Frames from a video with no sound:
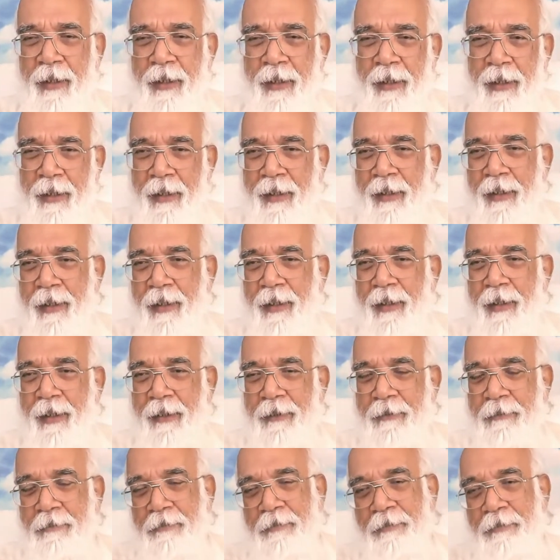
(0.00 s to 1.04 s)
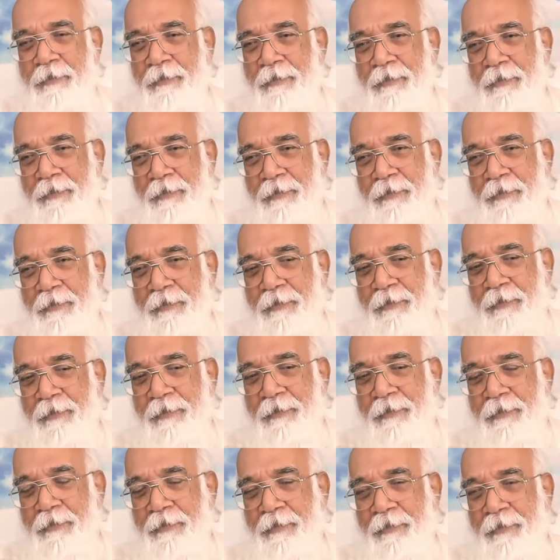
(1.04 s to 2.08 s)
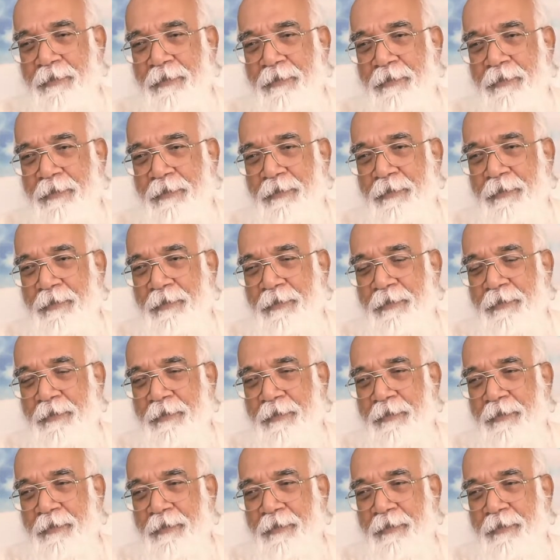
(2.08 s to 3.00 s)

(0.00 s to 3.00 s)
(no one is talking)